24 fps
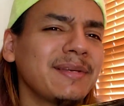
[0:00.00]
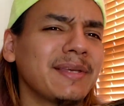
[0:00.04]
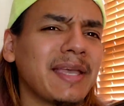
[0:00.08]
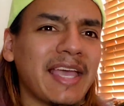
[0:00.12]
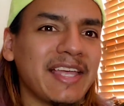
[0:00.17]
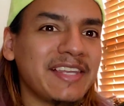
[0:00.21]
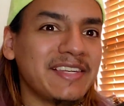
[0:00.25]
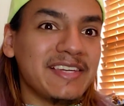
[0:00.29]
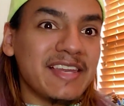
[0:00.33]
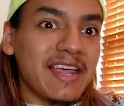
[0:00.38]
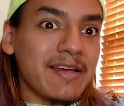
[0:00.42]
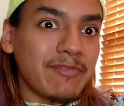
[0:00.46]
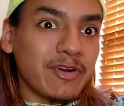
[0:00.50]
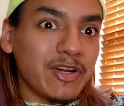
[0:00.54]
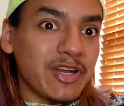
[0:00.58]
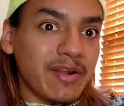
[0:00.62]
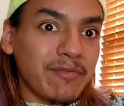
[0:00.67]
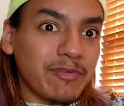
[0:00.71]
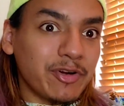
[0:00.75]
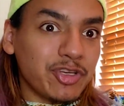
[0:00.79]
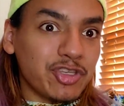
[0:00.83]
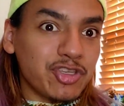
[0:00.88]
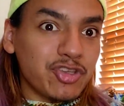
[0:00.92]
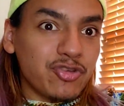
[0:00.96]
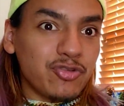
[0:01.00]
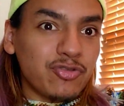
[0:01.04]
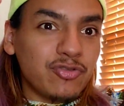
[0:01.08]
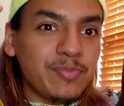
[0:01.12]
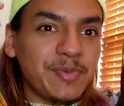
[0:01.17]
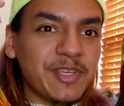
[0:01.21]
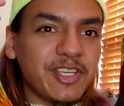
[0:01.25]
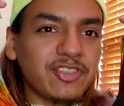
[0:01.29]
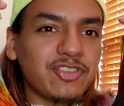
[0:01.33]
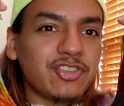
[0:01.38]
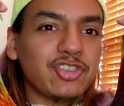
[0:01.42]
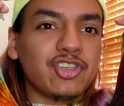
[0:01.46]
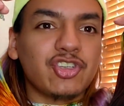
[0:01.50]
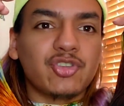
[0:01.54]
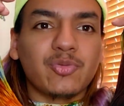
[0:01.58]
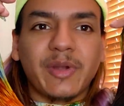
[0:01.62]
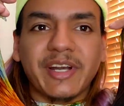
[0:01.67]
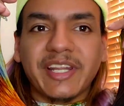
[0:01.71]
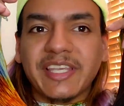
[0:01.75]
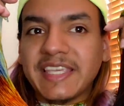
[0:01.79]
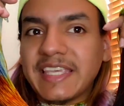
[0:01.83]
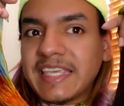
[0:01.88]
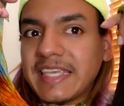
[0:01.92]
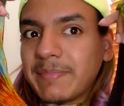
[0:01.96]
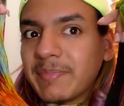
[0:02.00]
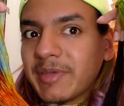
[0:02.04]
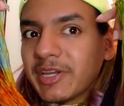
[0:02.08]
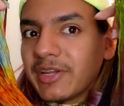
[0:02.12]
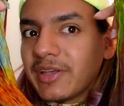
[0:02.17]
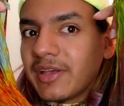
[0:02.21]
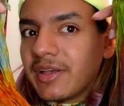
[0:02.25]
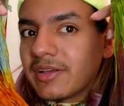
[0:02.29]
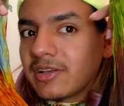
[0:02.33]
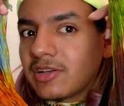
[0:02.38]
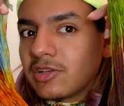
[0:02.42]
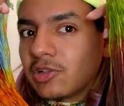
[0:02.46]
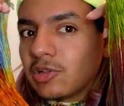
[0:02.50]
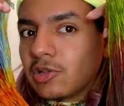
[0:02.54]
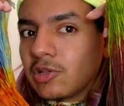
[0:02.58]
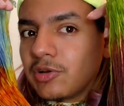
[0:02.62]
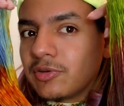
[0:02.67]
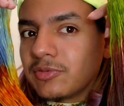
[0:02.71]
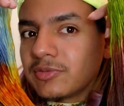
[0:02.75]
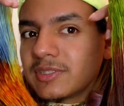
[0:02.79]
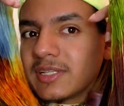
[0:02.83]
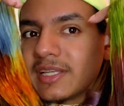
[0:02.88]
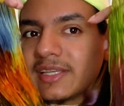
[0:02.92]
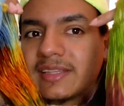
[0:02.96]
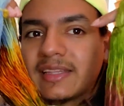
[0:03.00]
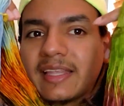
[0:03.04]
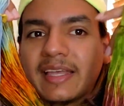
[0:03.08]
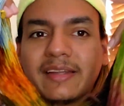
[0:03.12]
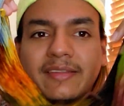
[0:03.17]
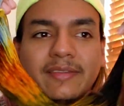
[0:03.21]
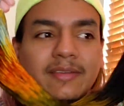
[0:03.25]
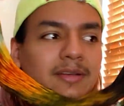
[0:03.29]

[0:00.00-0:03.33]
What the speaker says: and never use because you just want to keep it closed like that. And the